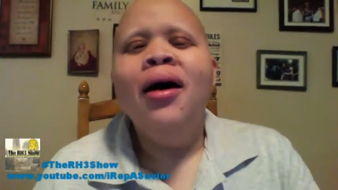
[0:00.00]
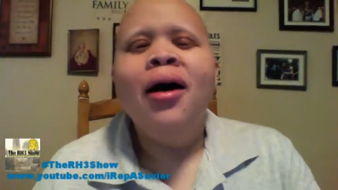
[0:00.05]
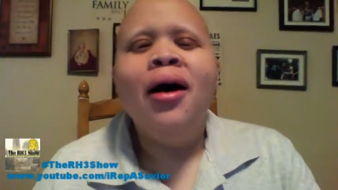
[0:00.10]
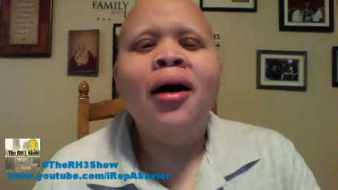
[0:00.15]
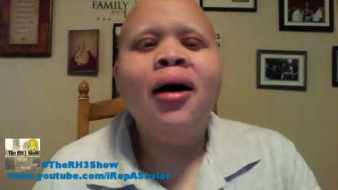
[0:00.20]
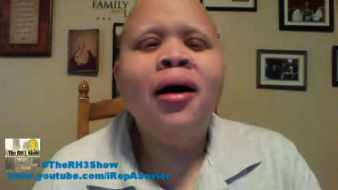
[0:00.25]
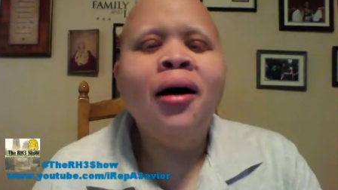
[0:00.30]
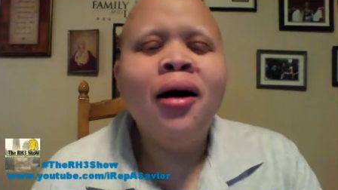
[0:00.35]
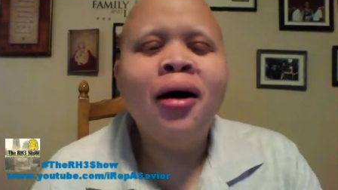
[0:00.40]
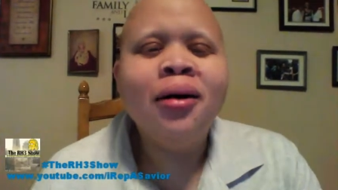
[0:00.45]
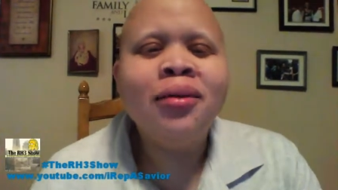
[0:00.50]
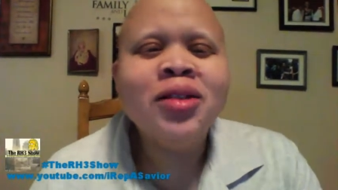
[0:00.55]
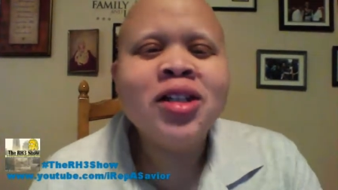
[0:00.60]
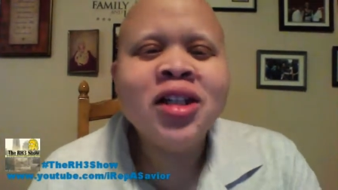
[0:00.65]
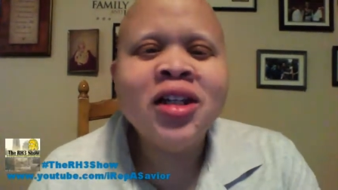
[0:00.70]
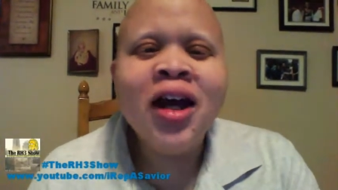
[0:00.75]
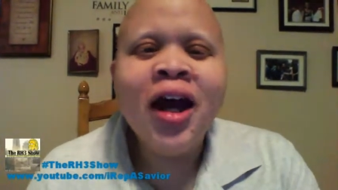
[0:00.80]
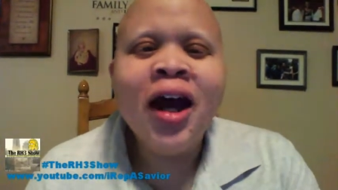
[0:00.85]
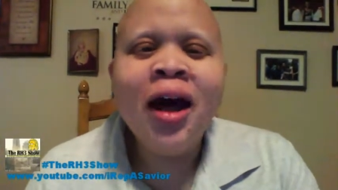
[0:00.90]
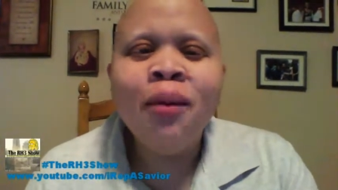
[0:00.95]
um,
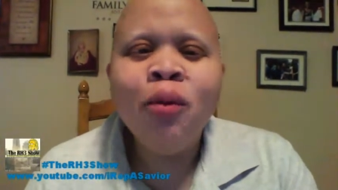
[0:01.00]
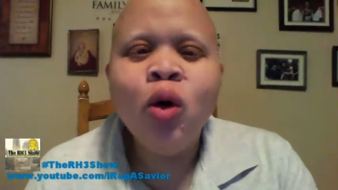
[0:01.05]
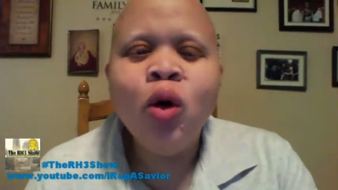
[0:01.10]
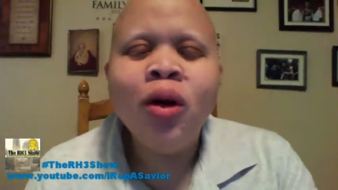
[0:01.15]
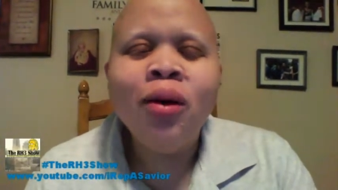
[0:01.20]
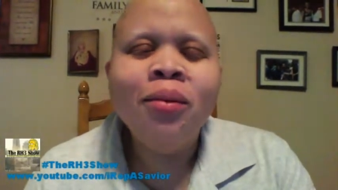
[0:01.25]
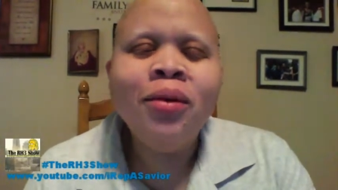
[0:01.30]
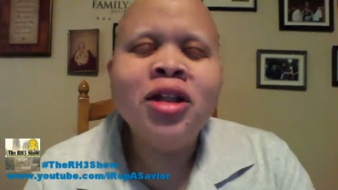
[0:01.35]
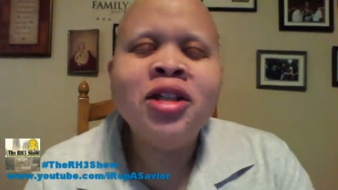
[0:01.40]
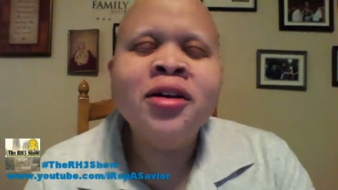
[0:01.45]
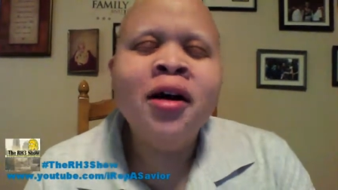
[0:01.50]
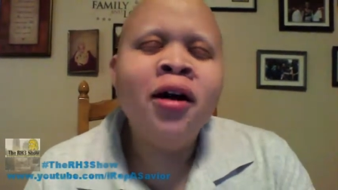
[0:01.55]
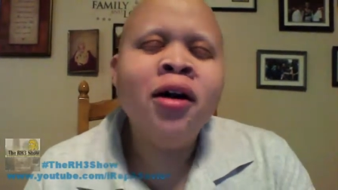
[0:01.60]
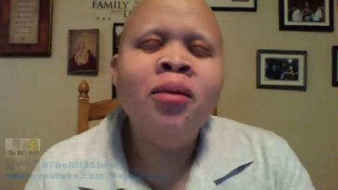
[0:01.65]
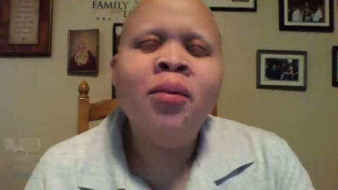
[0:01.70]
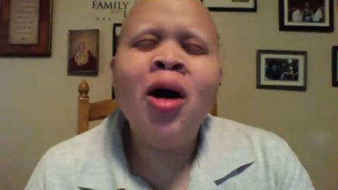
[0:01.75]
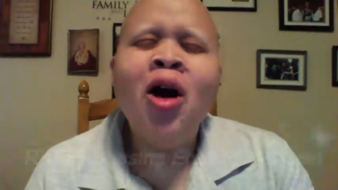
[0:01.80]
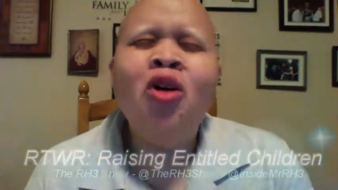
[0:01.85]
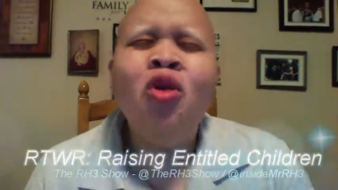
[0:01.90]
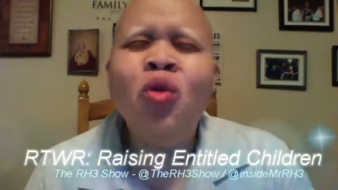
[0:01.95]
today I'm going to be talking
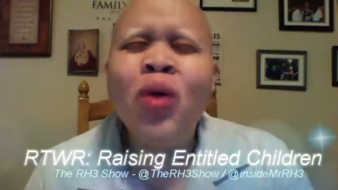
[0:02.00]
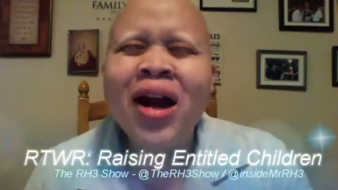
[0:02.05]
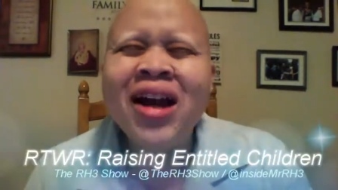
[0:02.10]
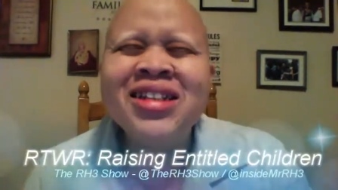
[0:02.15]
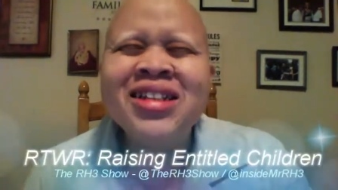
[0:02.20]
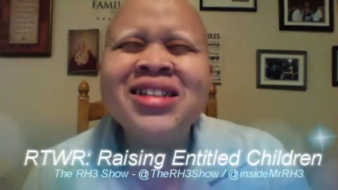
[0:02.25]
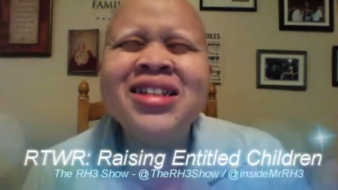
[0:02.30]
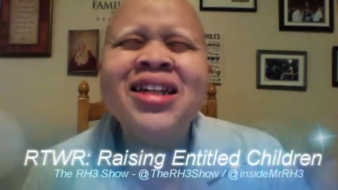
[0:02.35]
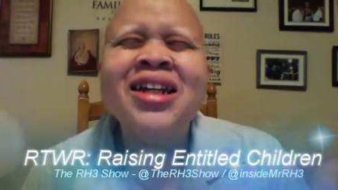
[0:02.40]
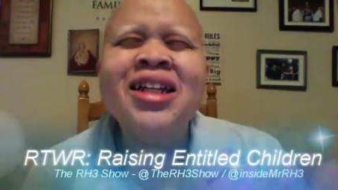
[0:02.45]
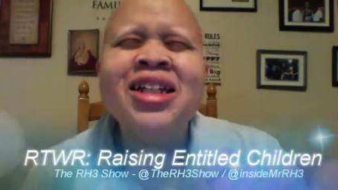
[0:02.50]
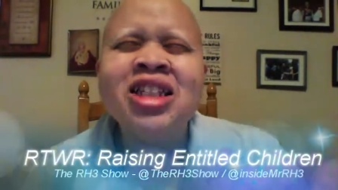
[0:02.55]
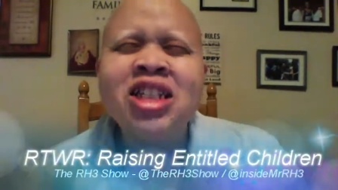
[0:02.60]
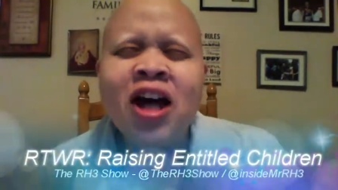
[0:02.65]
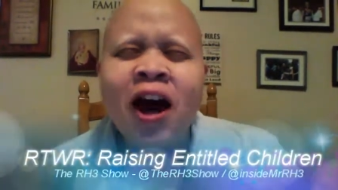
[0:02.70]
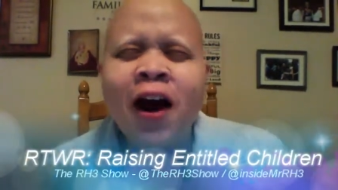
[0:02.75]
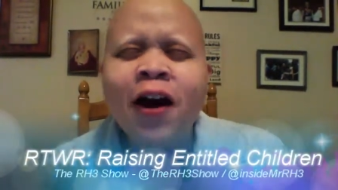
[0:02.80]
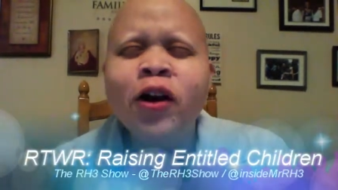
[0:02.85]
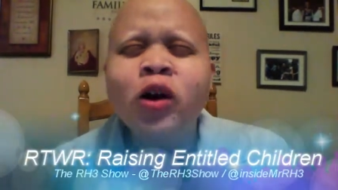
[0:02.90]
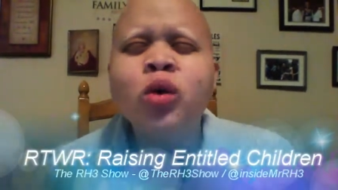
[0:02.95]
about raising
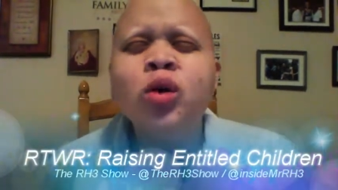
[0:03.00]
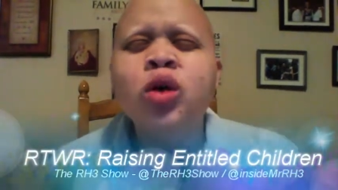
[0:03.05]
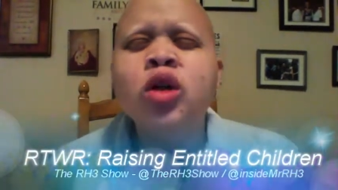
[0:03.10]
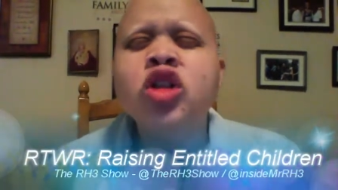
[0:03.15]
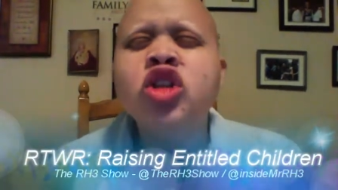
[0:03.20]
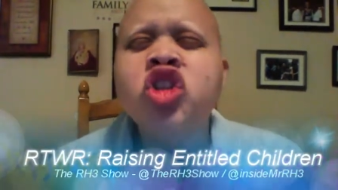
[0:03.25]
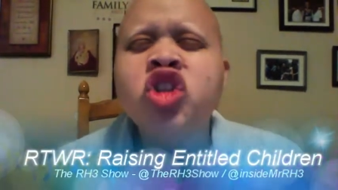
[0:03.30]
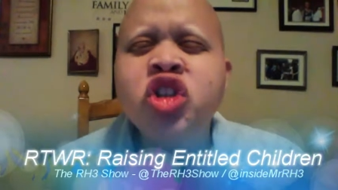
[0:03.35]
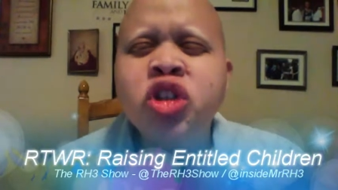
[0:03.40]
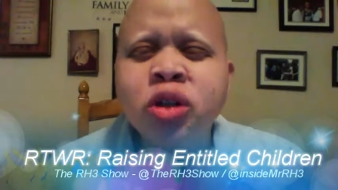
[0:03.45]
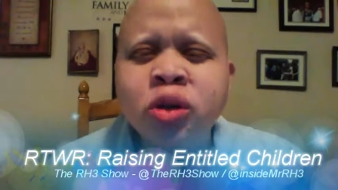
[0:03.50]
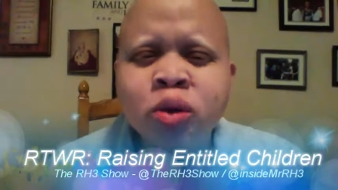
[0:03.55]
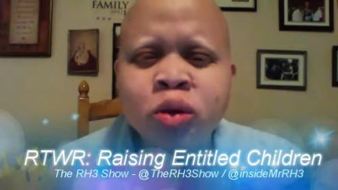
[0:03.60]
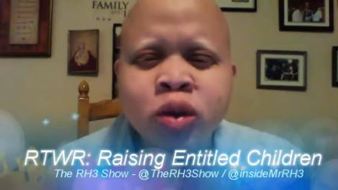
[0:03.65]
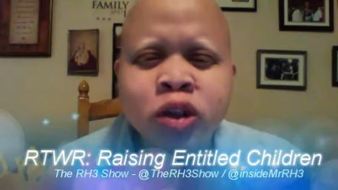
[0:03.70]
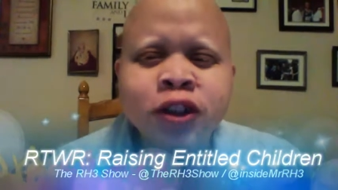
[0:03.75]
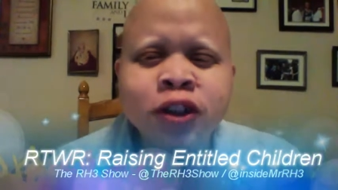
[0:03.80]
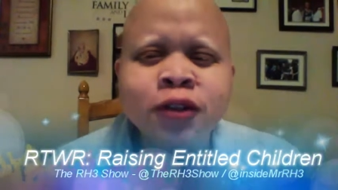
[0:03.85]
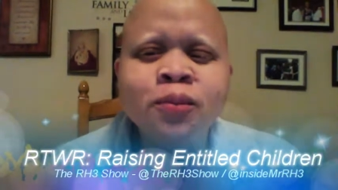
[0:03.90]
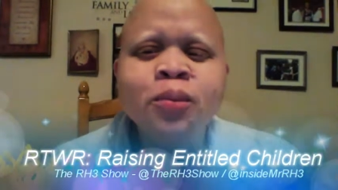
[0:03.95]
entitled
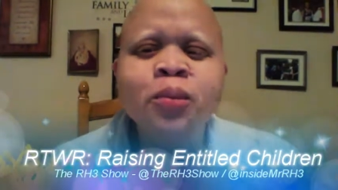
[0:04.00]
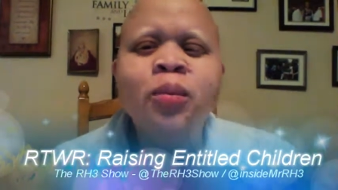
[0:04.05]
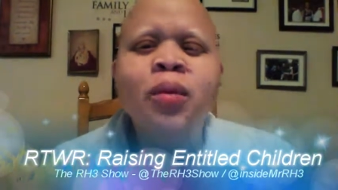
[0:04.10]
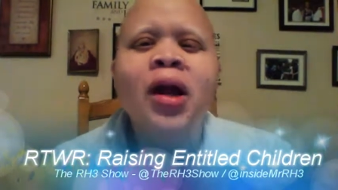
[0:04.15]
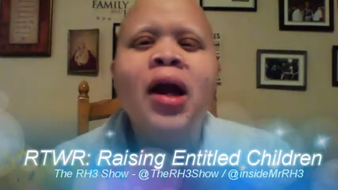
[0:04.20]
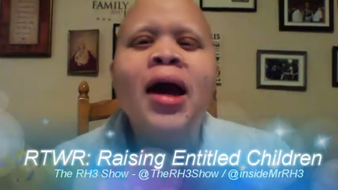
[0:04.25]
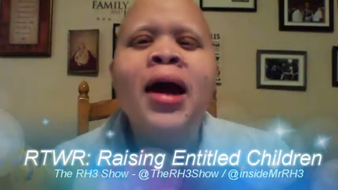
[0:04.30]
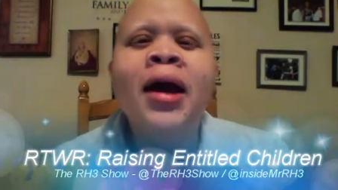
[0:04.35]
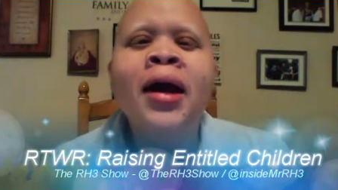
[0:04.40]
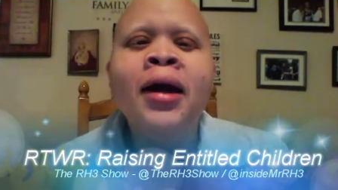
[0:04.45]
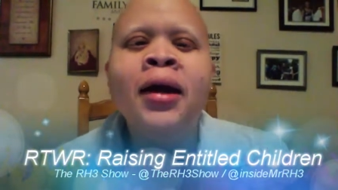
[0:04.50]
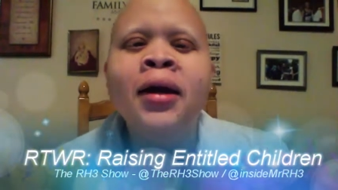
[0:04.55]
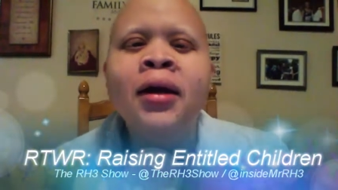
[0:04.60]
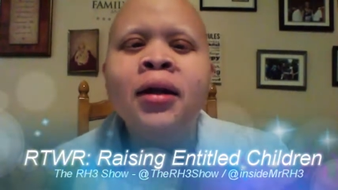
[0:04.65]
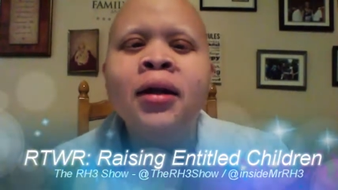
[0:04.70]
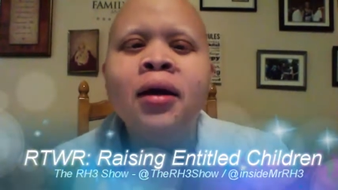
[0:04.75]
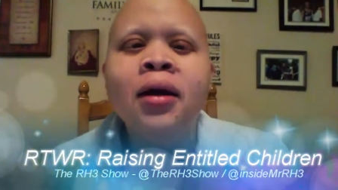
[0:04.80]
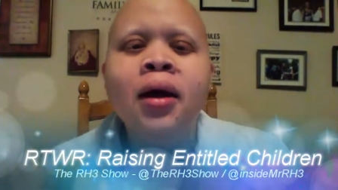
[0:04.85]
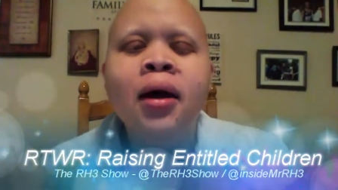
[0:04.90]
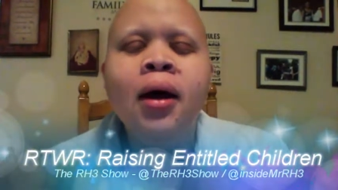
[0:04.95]
children and
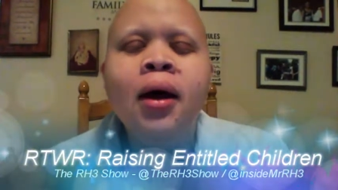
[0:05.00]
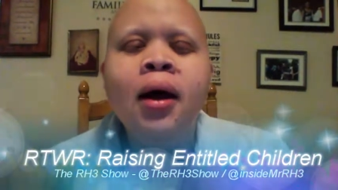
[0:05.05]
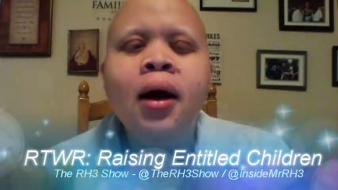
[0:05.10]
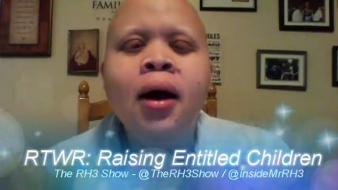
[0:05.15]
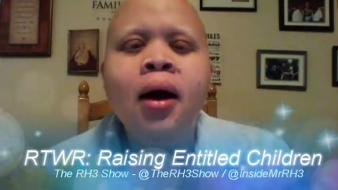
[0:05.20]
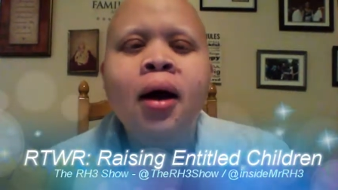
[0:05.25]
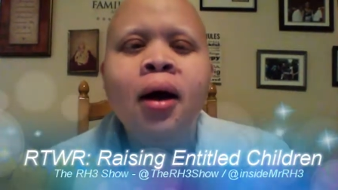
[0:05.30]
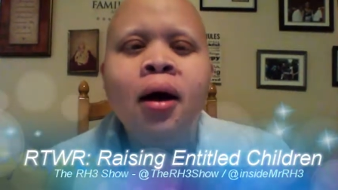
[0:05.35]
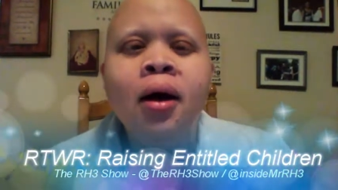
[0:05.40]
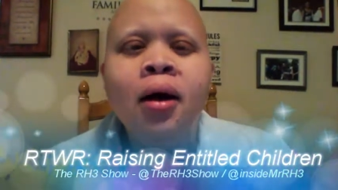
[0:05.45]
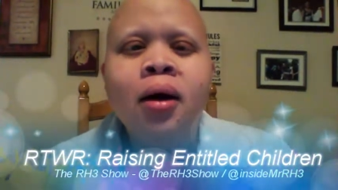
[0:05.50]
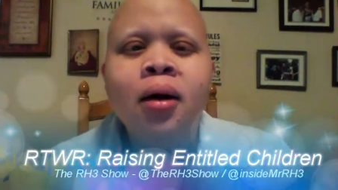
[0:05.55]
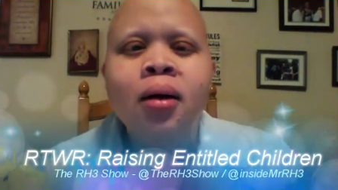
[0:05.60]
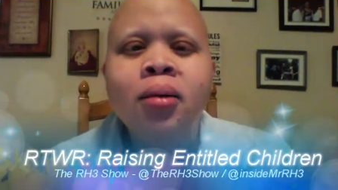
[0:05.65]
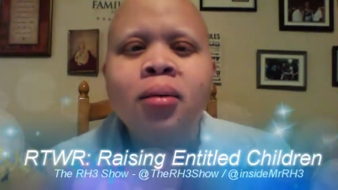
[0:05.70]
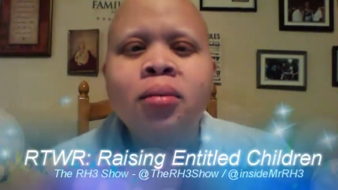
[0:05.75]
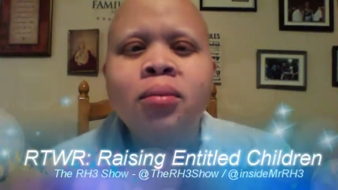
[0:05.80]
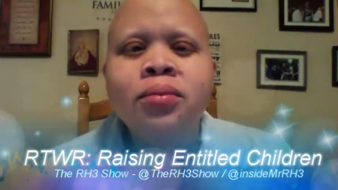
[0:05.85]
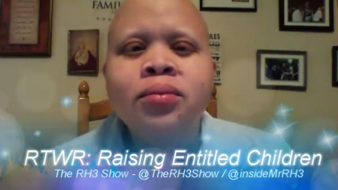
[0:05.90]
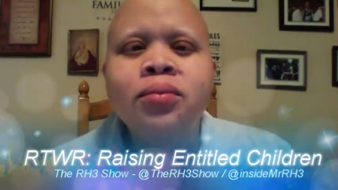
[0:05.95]

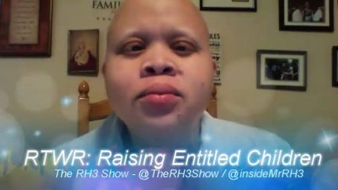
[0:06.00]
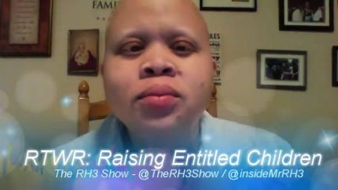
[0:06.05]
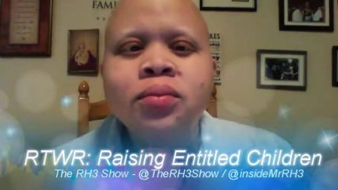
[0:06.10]
um,